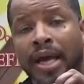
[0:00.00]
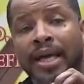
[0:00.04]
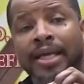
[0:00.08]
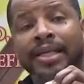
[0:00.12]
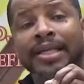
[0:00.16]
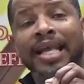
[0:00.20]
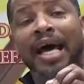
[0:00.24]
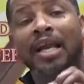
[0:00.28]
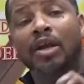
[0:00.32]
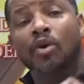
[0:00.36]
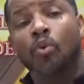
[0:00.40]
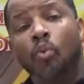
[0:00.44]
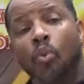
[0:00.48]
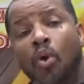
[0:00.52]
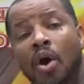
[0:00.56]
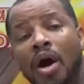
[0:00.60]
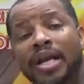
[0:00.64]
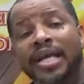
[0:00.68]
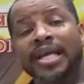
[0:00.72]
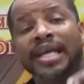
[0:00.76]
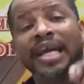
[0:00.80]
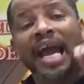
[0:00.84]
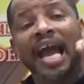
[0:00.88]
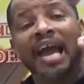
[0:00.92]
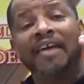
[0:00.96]
Now the one
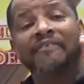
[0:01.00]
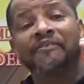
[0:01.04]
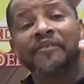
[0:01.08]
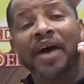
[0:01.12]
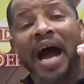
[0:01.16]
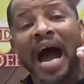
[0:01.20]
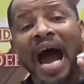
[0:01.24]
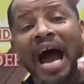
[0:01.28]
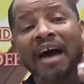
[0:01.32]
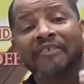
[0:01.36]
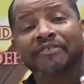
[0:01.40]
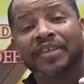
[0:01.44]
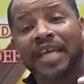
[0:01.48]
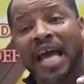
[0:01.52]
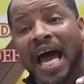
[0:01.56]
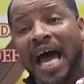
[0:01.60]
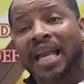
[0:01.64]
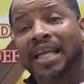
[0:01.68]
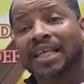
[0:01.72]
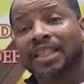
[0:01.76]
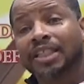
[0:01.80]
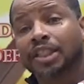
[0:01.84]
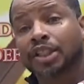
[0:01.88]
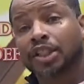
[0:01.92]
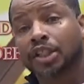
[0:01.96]
he gave five
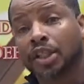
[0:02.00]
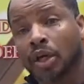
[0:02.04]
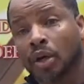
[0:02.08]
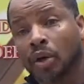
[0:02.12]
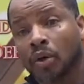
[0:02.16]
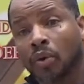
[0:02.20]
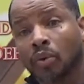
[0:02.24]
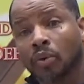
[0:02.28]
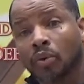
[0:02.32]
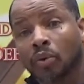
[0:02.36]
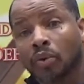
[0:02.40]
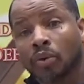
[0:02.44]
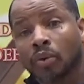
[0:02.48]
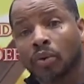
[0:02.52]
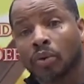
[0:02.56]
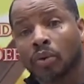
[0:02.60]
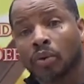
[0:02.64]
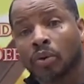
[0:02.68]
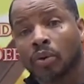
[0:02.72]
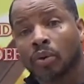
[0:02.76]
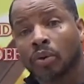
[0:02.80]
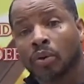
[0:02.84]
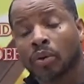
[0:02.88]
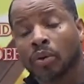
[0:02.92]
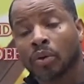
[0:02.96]
talents to,
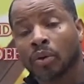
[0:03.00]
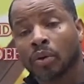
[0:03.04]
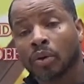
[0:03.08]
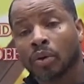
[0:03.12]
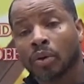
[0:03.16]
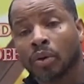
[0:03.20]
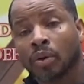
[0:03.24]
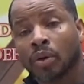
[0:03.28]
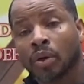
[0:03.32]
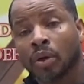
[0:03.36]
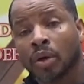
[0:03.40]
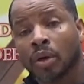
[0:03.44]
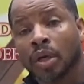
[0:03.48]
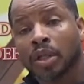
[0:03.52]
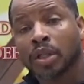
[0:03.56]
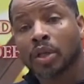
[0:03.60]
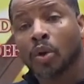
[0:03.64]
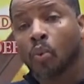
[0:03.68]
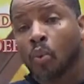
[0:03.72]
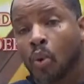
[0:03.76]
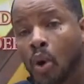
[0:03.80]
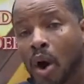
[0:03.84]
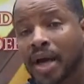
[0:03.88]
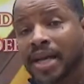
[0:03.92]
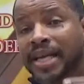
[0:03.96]
the
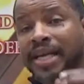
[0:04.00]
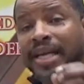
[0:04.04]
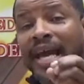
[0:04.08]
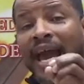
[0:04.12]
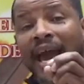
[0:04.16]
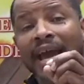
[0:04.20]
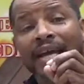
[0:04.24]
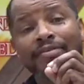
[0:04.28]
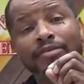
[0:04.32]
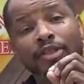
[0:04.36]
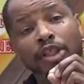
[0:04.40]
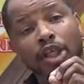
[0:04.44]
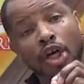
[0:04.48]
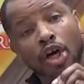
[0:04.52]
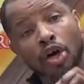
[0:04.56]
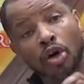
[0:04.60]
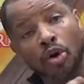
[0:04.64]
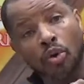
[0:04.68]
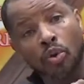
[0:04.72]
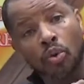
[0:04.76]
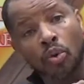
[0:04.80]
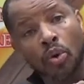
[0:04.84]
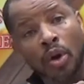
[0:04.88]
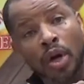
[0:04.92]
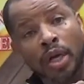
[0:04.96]
one he gave
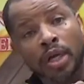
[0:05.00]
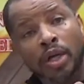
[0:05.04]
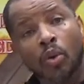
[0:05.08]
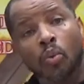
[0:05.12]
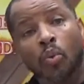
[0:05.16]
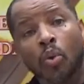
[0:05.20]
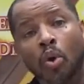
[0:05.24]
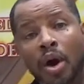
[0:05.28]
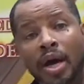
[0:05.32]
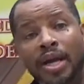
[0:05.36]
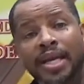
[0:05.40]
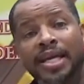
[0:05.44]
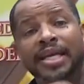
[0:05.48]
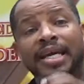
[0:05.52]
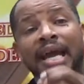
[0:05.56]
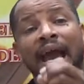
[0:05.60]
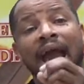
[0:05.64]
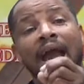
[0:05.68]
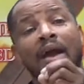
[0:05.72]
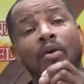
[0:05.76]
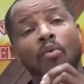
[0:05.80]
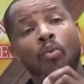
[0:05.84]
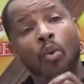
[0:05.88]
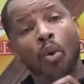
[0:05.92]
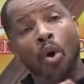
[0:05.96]
two, the one he
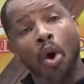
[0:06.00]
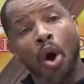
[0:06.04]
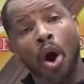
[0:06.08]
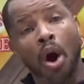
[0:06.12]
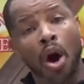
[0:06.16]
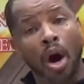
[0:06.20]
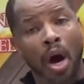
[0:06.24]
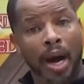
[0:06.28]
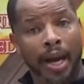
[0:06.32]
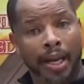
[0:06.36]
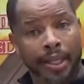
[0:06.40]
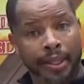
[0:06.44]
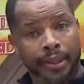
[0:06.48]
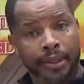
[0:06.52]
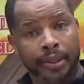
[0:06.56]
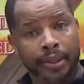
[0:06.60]
gave one.